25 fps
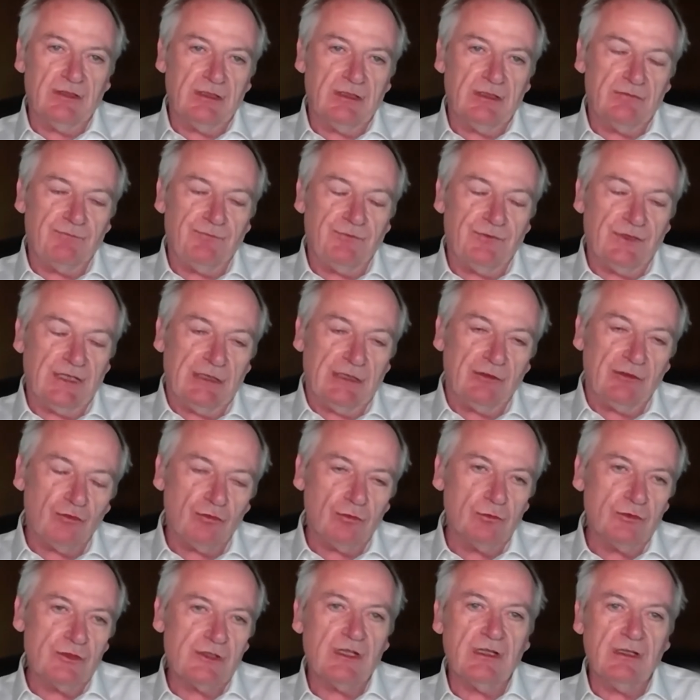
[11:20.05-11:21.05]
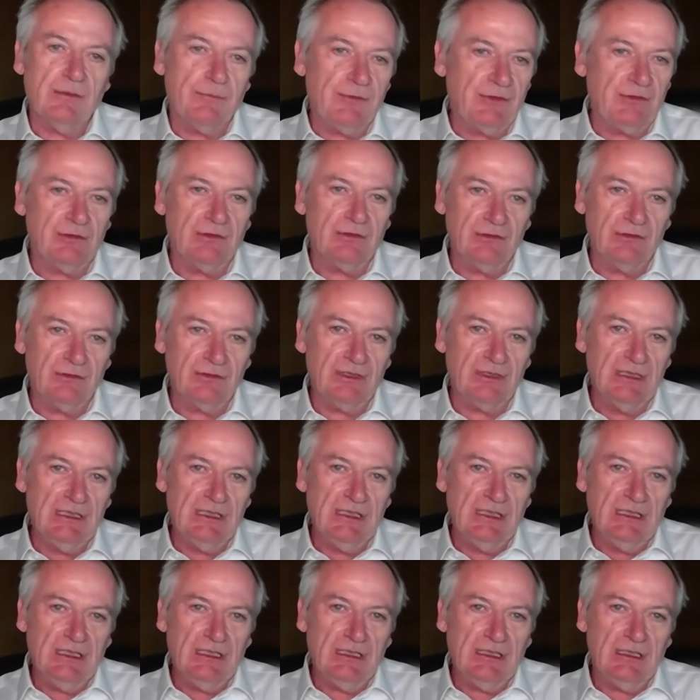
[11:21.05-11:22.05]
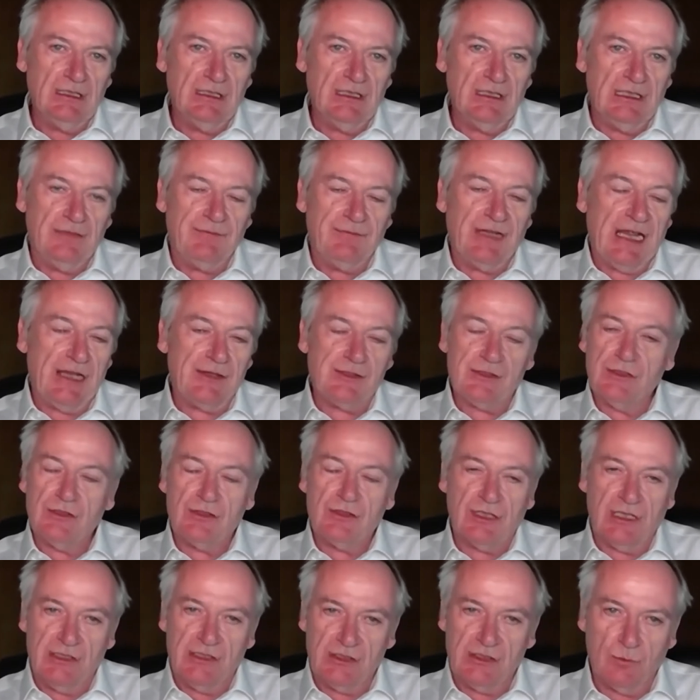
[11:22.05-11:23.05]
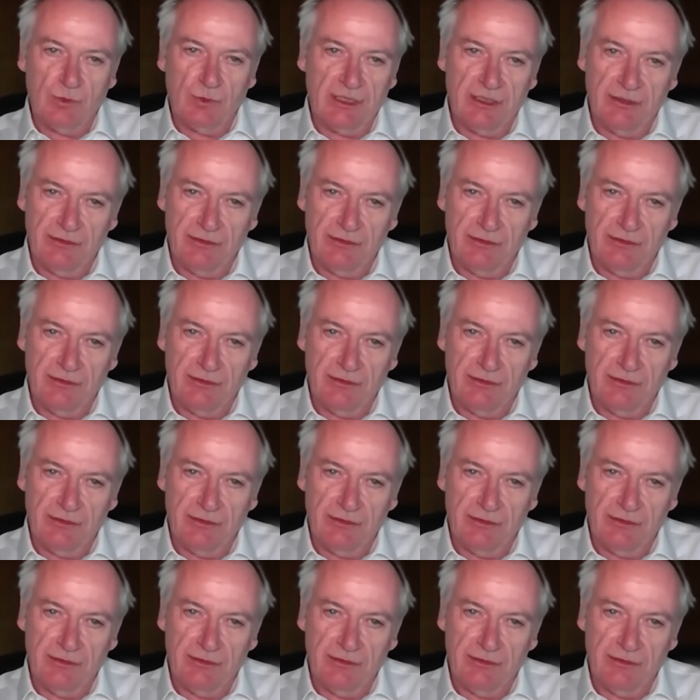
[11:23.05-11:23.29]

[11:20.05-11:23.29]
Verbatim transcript: financial services. And if it hasn't changed the way you